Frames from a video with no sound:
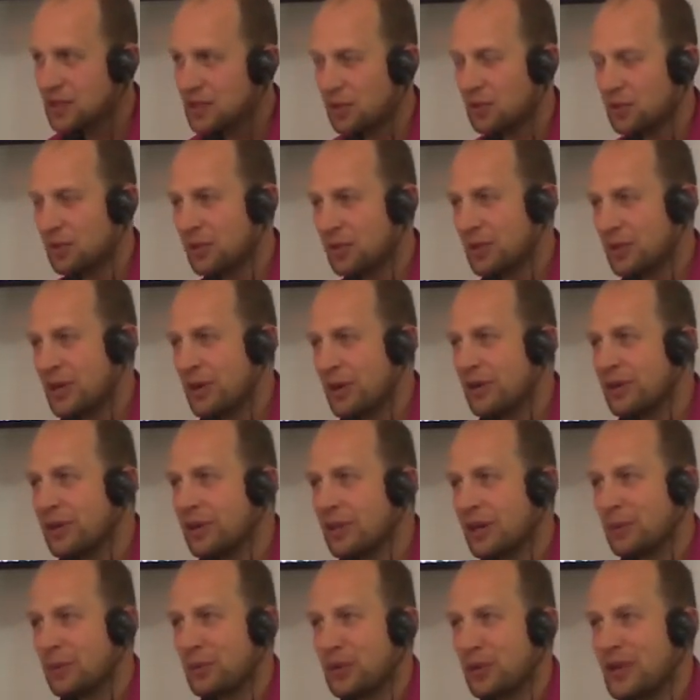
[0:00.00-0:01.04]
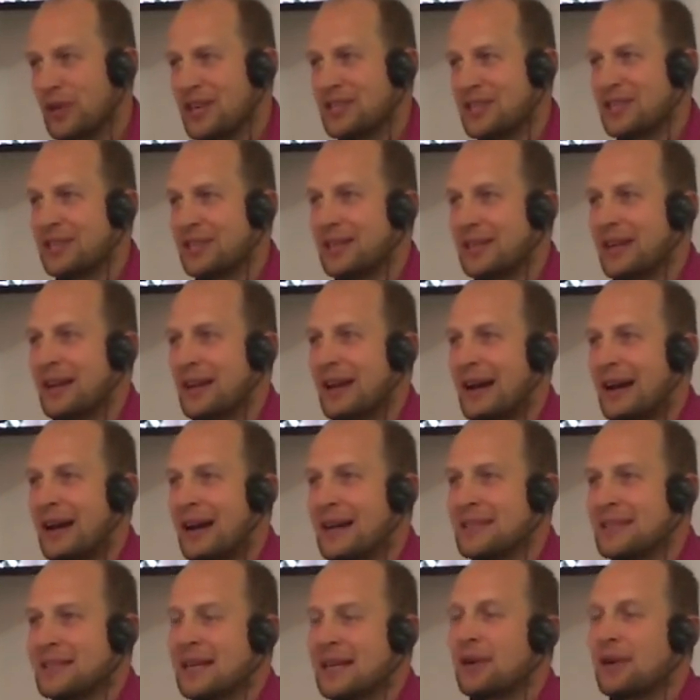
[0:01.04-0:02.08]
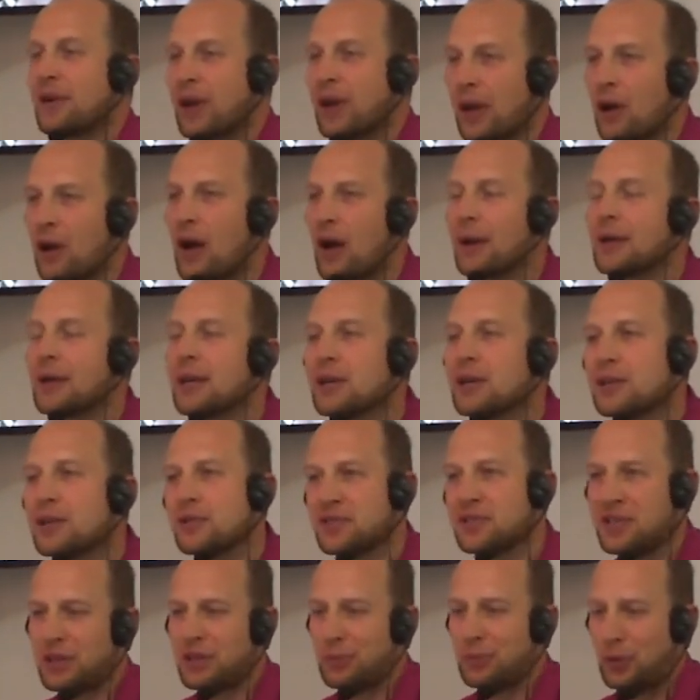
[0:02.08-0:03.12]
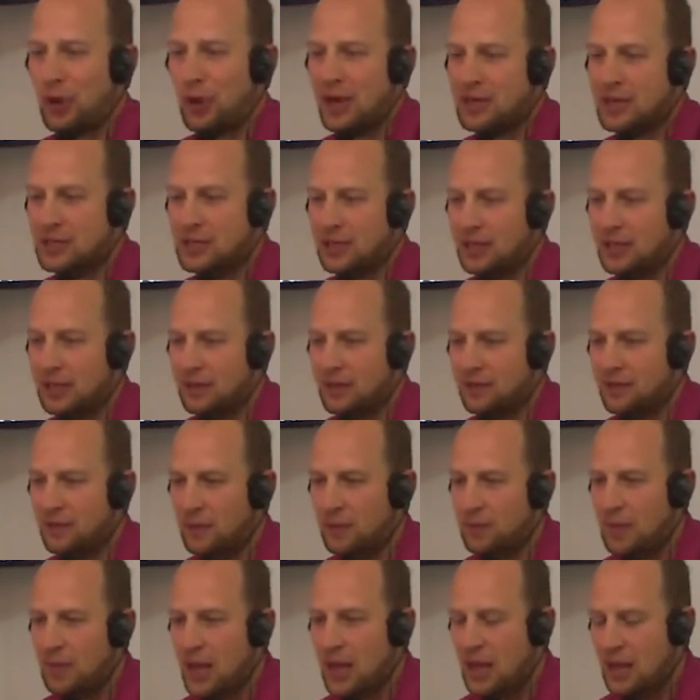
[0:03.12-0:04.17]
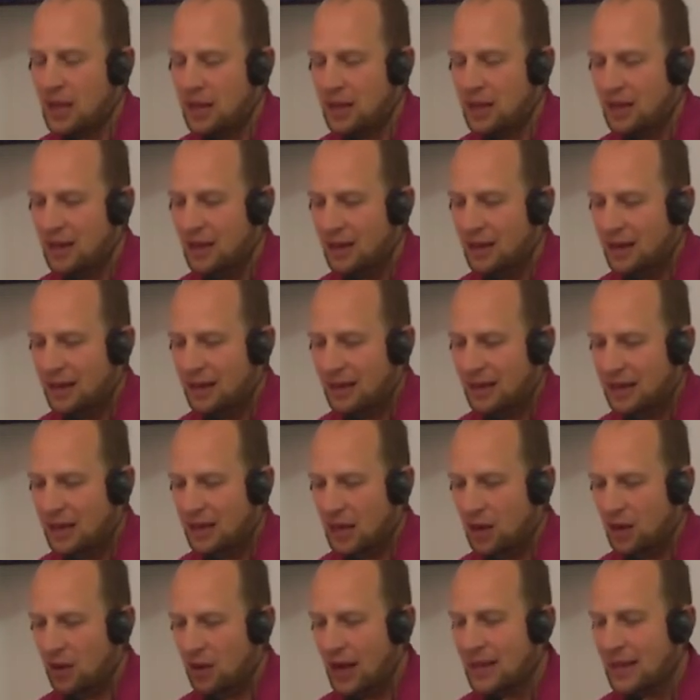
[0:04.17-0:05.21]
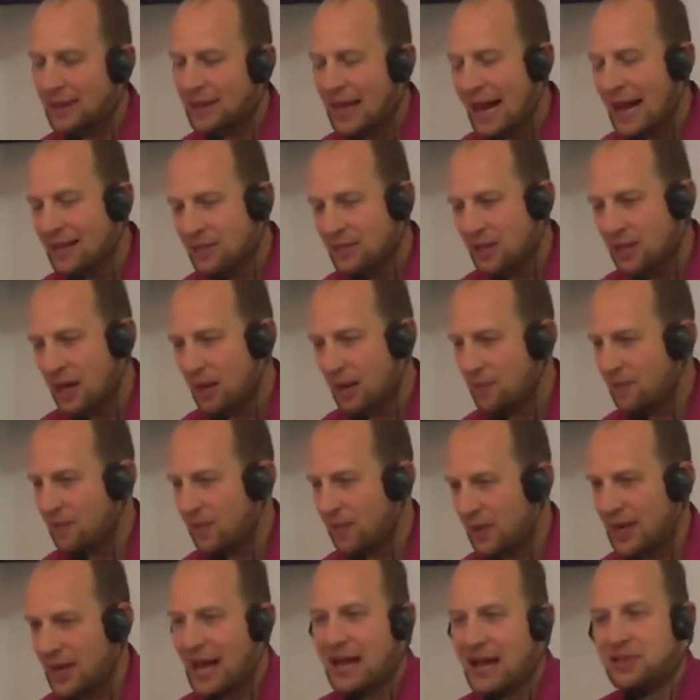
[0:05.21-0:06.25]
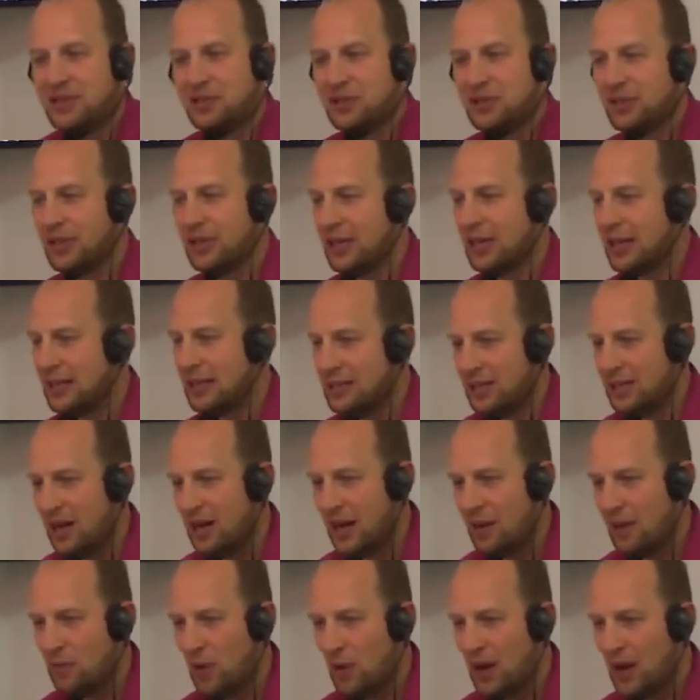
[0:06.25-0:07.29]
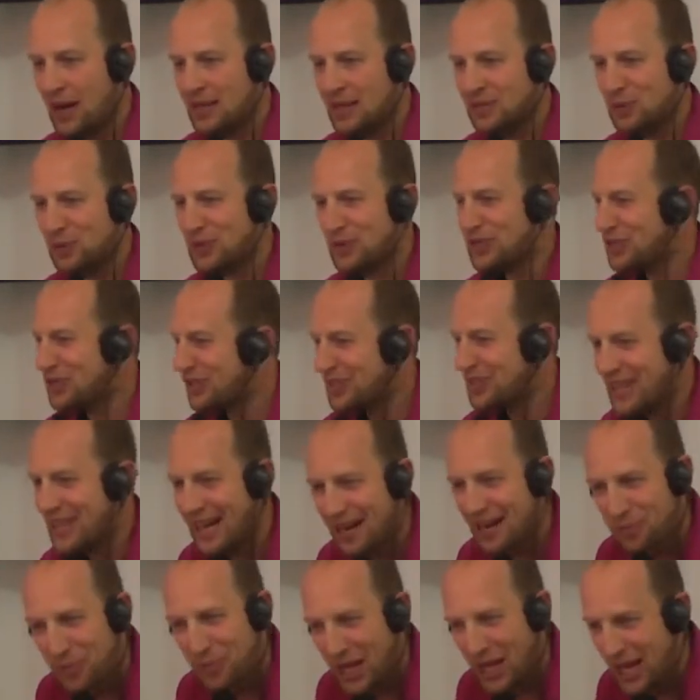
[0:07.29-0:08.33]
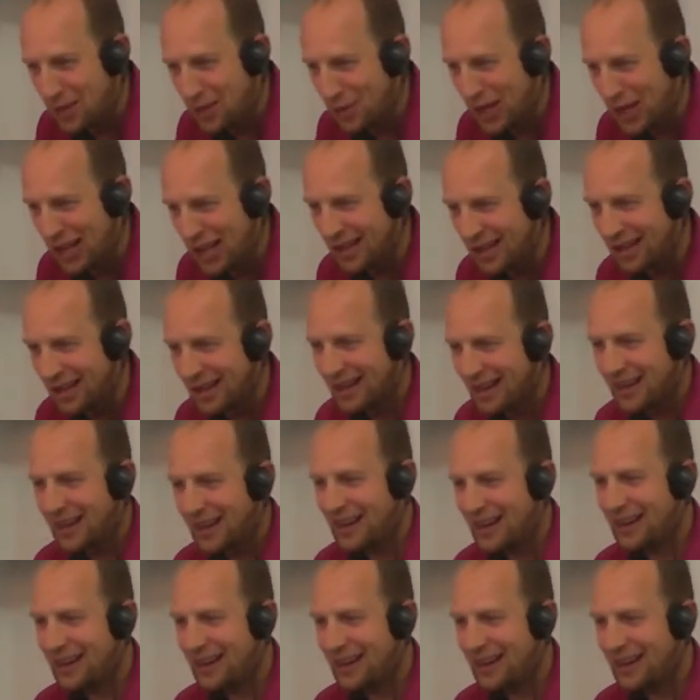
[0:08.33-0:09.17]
So nearing the completion, I said, okay, well, I'm going to do a celebration. And for me, at that time, financially and time wise, we just had a baby.